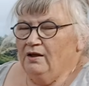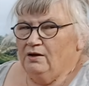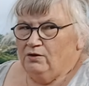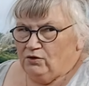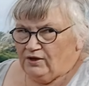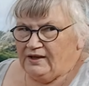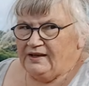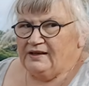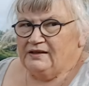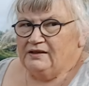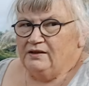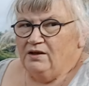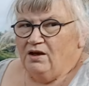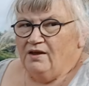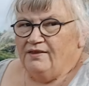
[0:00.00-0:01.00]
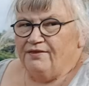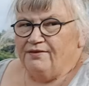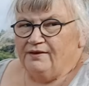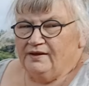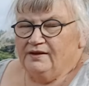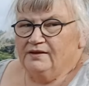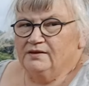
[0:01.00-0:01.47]
Looking at it, I
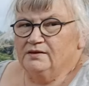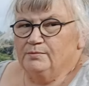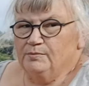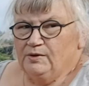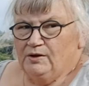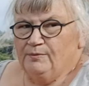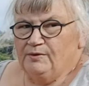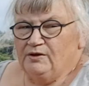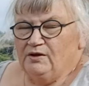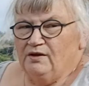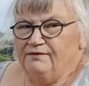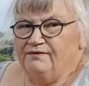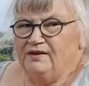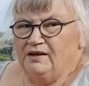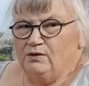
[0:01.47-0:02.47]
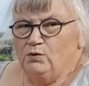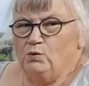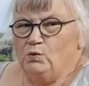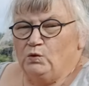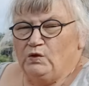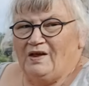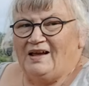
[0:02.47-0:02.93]
think at the moment I've done
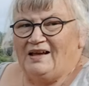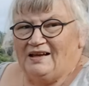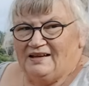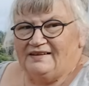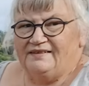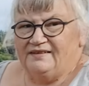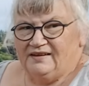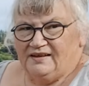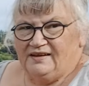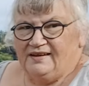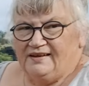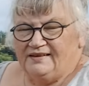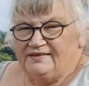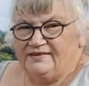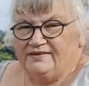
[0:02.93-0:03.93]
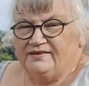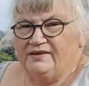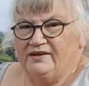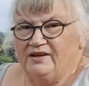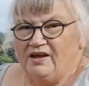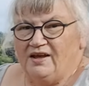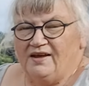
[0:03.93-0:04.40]
all the hard dig outs.
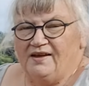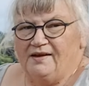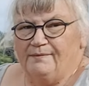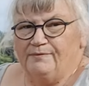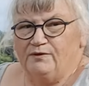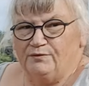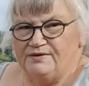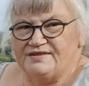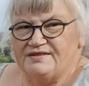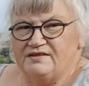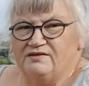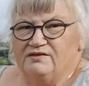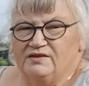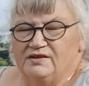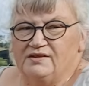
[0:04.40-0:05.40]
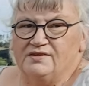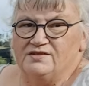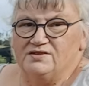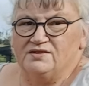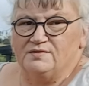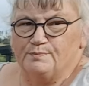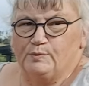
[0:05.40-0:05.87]
The rest of it is
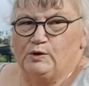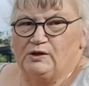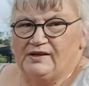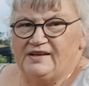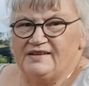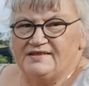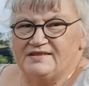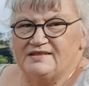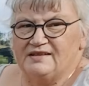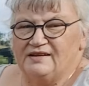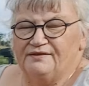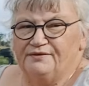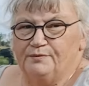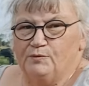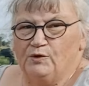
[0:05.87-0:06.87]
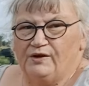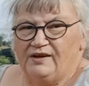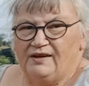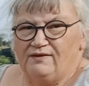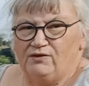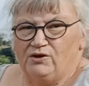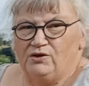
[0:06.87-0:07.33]
just pull out stuff and what
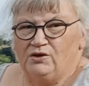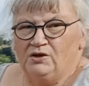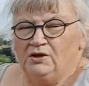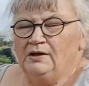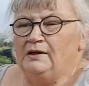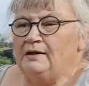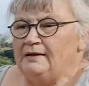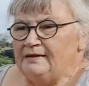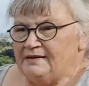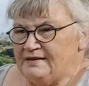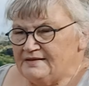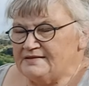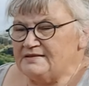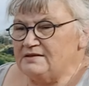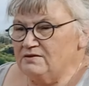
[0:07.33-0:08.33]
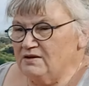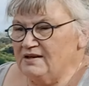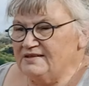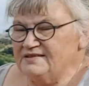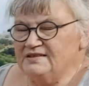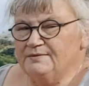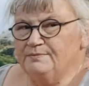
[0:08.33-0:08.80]
have you. Yes, there
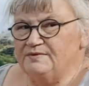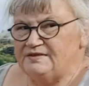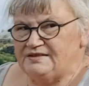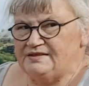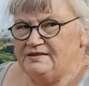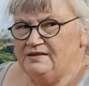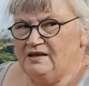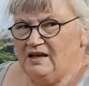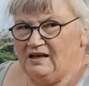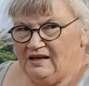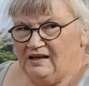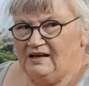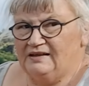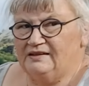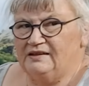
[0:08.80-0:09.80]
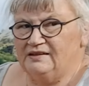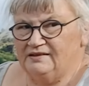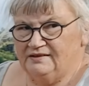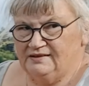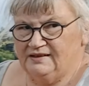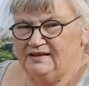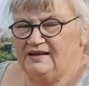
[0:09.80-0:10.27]
are some hard
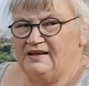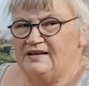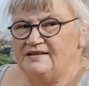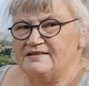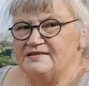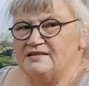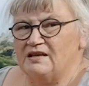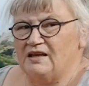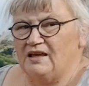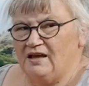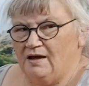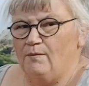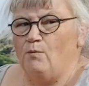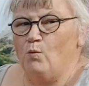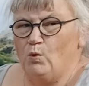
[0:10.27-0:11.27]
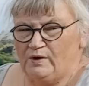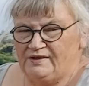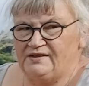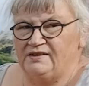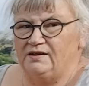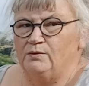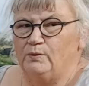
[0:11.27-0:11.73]
dig outs come
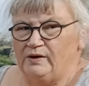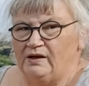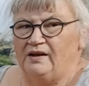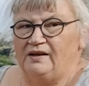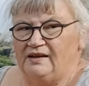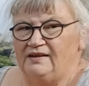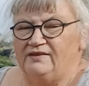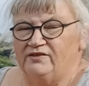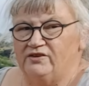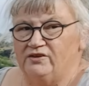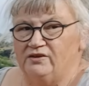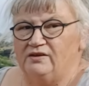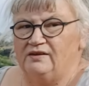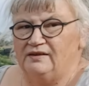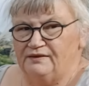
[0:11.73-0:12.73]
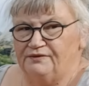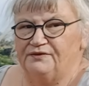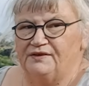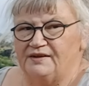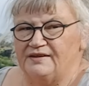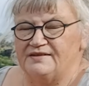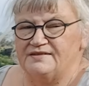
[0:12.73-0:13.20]
winter when I need to lift
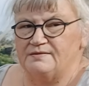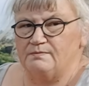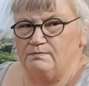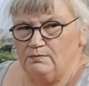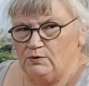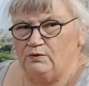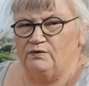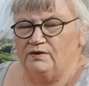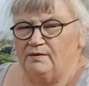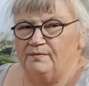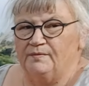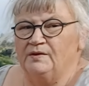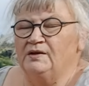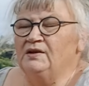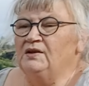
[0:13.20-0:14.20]
things, move them,